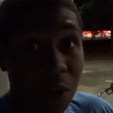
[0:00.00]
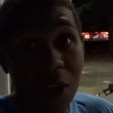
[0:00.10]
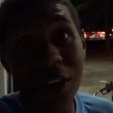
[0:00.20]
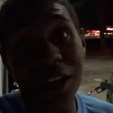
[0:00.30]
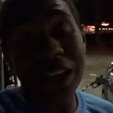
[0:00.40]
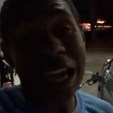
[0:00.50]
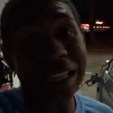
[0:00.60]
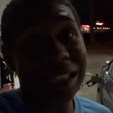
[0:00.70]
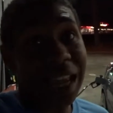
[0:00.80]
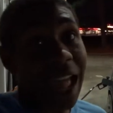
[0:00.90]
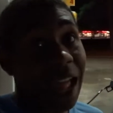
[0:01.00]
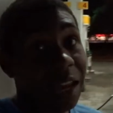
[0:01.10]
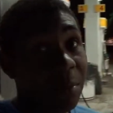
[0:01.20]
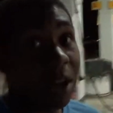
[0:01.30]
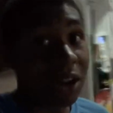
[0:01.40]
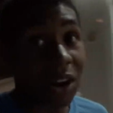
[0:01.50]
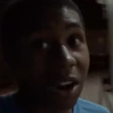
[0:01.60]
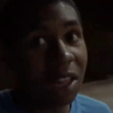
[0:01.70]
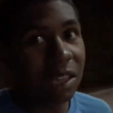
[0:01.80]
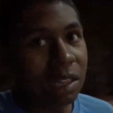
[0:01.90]
on um, the gas that I had in my car. I
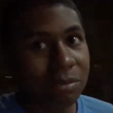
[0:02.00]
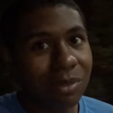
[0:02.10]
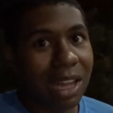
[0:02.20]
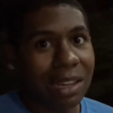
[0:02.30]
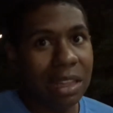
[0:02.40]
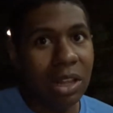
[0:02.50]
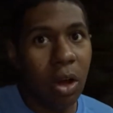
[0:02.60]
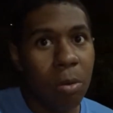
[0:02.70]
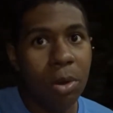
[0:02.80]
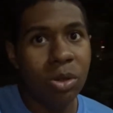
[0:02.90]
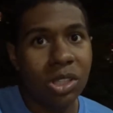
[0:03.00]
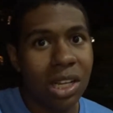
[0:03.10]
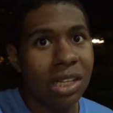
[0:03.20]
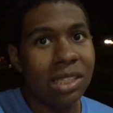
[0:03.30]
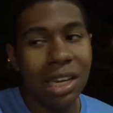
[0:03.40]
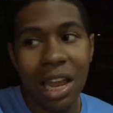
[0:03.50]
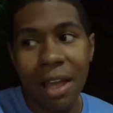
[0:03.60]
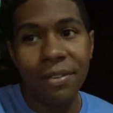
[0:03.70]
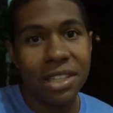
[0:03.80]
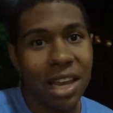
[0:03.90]
had like almost less than a
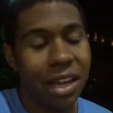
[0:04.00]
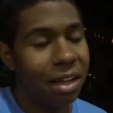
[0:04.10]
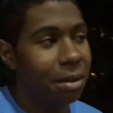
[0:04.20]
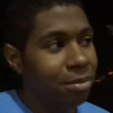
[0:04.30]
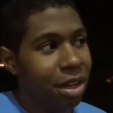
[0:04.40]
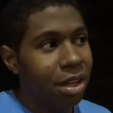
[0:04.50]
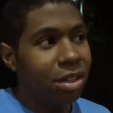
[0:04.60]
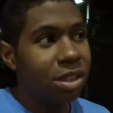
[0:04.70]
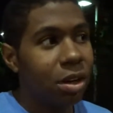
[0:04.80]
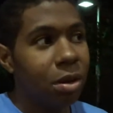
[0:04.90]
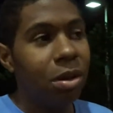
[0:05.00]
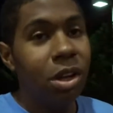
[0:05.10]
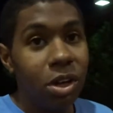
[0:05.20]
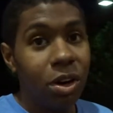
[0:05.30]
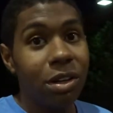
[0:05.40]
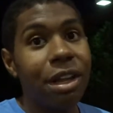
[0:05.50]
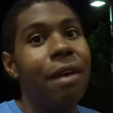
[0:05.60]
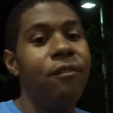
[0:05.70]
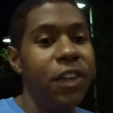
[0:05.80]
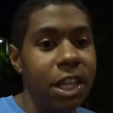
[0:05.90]
half a tank. So currently
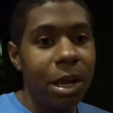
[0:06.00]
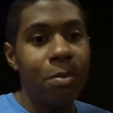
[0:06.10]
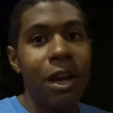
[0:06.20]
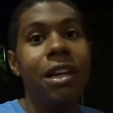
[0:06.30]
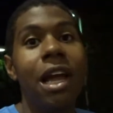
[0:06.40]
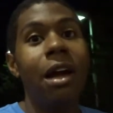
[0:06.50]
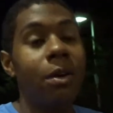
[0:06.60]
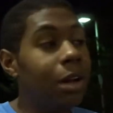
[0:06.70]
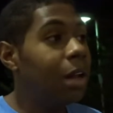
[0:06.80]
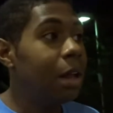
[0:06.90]
I'm filling up right now.